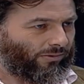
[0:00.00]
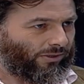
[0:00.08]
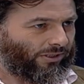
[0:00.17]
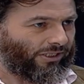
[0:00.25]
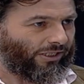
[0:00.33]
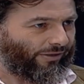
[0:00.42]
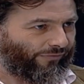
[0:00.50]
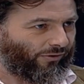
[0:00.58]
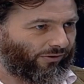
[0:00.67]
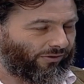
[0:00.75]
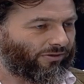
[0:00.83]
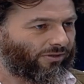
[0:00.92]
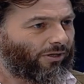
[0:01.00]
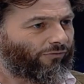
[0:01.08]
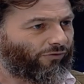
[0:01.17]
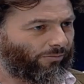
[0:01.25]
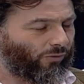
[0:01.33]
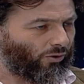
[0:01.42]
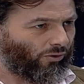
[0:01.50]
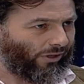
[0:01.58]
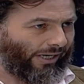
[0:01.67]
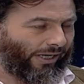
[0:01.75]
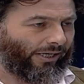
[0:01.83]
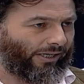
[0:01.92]
significance from the
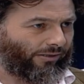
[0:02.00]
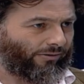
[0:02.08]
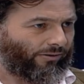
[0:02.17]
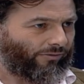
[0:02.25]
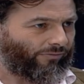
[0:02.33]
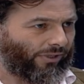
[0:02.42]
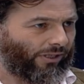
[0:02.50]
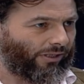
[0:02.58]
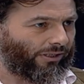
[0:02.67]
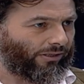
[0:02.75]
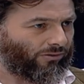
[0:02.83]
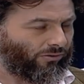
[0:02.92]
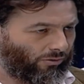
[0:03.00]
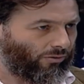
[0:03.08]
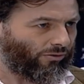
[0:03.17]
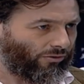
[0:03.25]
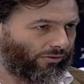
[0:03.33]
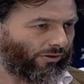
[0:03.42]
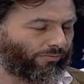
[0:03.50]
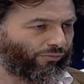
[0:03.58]
Quran regarding suhoor, the